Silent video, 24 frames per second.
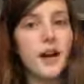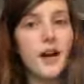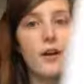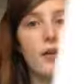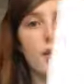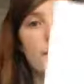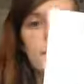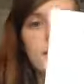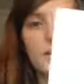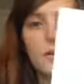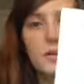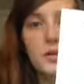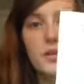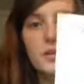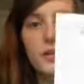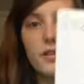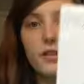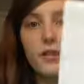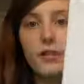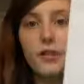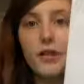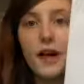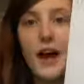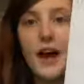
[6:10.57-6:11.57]
I obviously
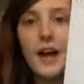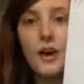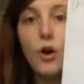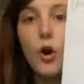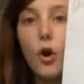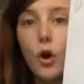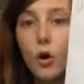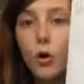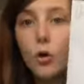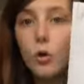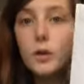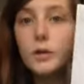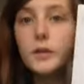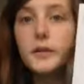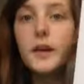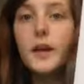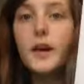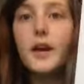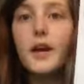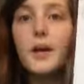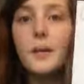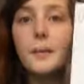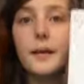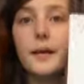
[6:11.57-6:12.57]
wasn't that old
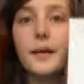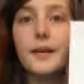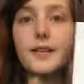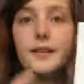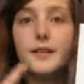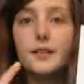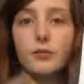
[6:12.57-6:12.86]
because